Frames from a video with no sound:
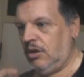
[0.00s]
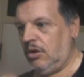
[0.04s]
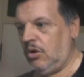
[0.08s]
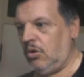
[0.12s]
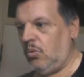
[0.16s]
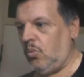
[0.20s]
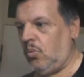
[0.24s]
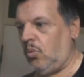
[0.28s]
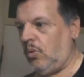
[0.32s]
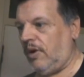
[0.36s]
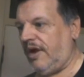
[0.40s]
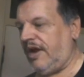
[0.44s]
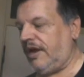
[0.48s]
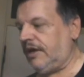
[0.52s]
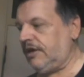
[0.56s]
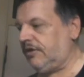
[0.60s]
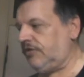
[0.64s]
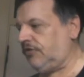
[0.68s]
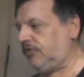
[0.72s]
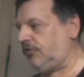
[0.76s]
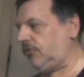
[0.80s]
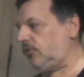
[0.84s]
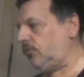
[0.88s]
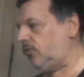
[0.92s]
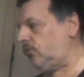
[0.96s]

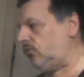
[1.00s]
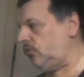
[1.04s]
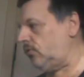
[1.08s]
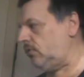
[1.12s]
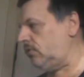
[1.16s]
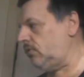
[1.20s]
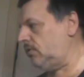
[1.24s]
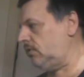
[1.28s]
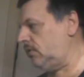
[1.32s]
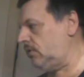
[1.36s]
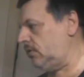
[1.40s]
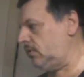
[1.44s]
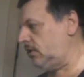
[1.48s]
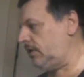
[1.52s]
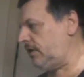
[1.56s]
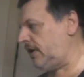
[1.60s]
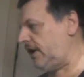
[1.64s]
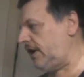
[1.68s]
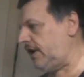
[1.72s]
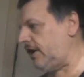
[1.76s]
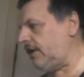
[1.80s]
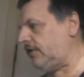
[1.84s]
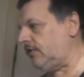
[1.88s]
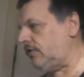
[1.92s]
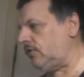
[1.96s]
wax or
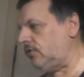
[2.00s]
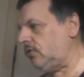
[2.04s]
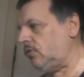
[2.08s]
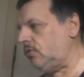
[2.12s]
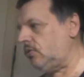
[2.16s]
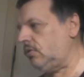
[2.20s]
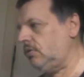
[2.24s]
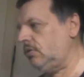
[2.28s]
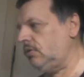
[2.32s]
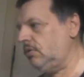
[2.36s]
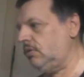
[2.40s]
candle